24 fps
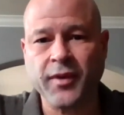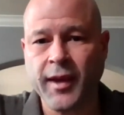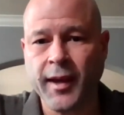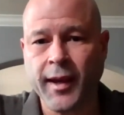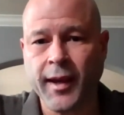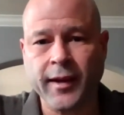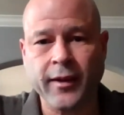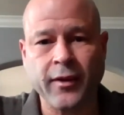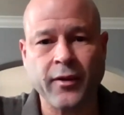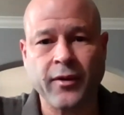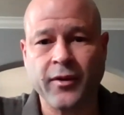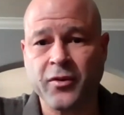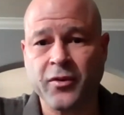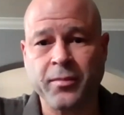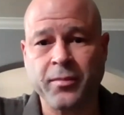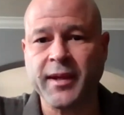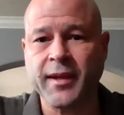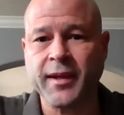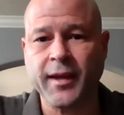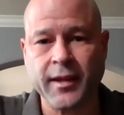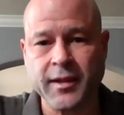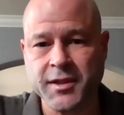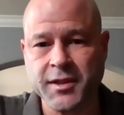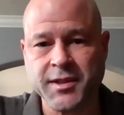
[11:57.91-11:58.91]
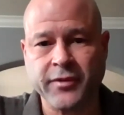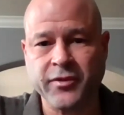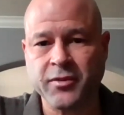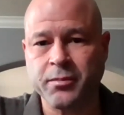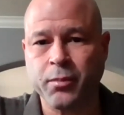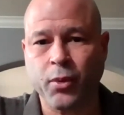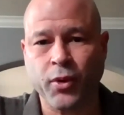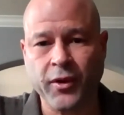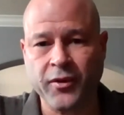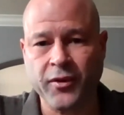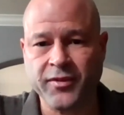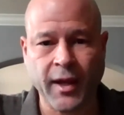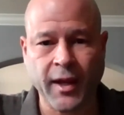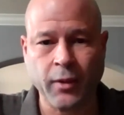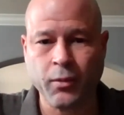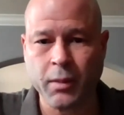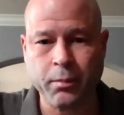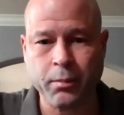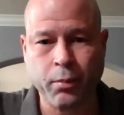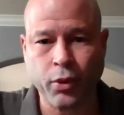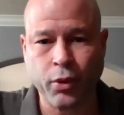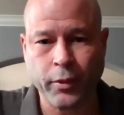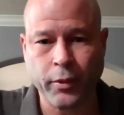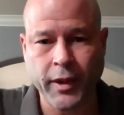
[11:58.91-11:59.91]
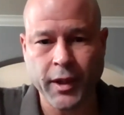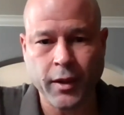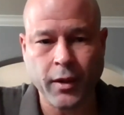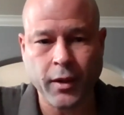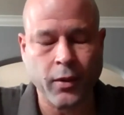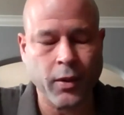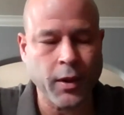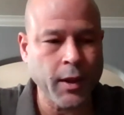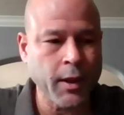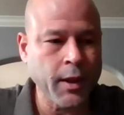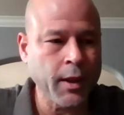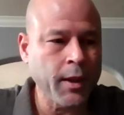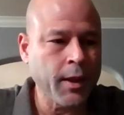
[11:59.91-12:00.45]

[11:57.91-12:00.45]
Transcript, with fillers: I didn't know how to speak English. I was born in San Juan, Puerto Rico